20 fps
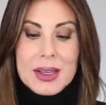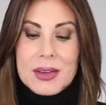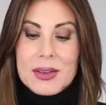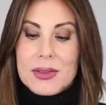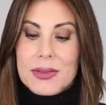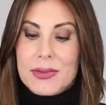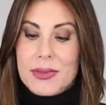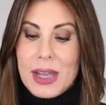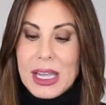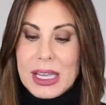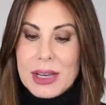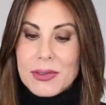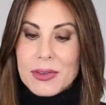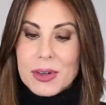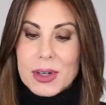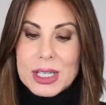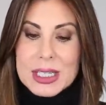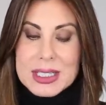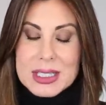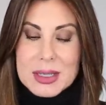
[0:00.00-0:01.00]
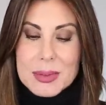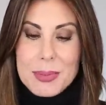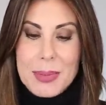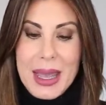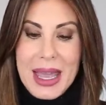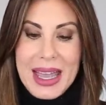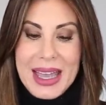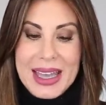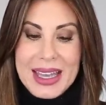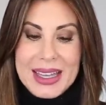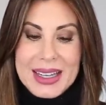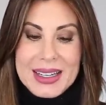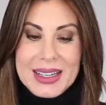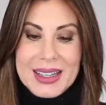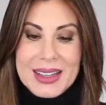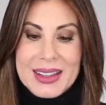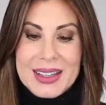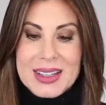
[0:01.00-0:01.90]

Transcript: Favorite pen.